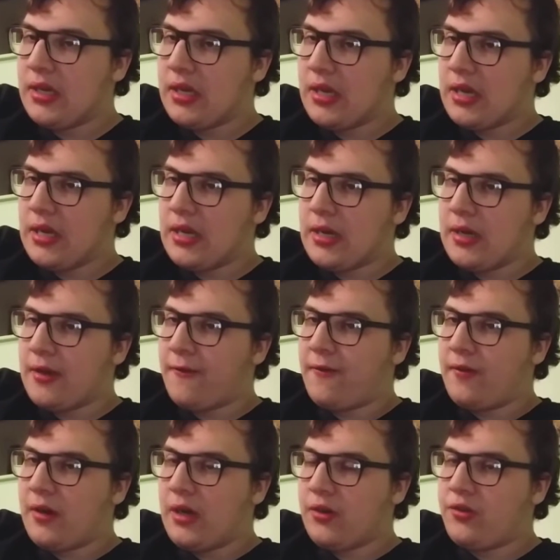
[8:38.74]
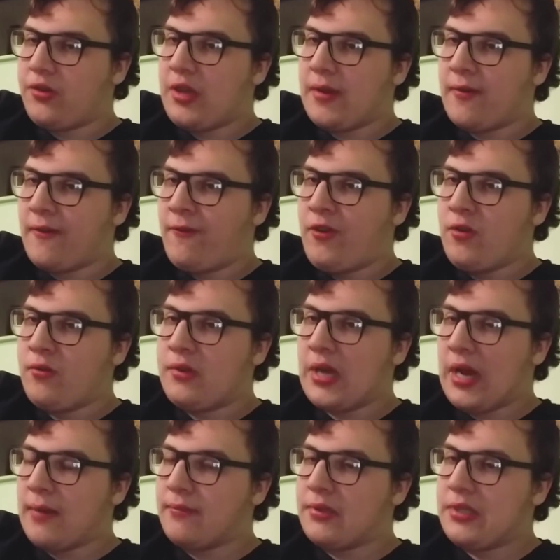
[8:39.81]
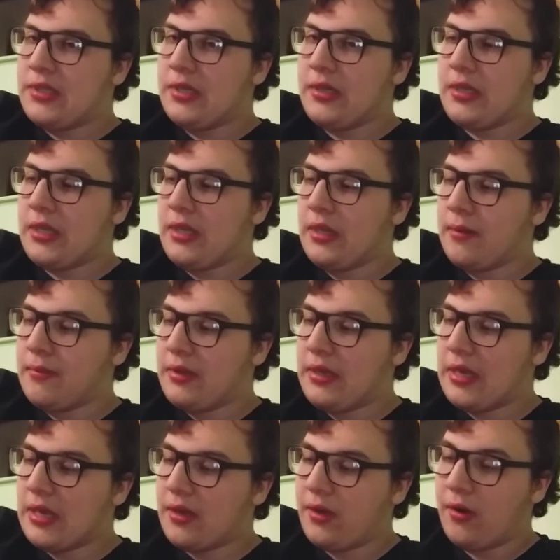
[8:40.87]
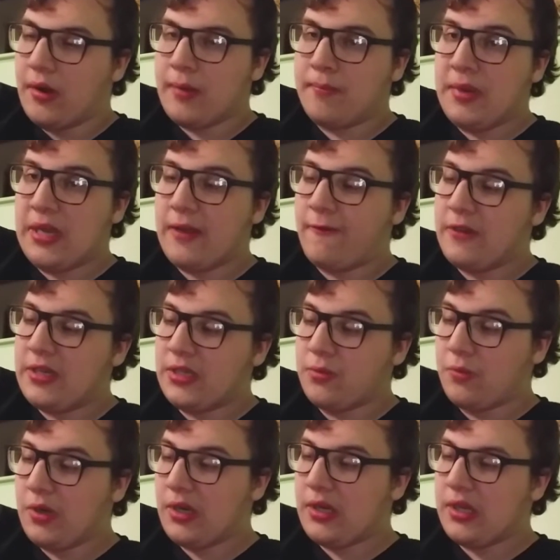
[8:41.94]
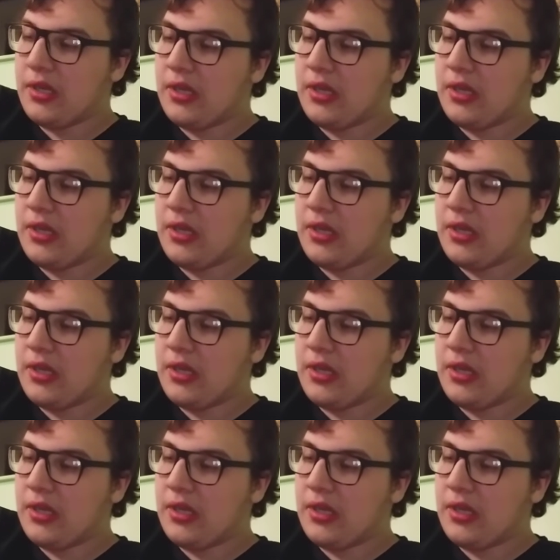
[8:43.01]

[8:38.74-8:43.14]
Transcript: and I'll give it a few times to get it going. But if it doesn't work,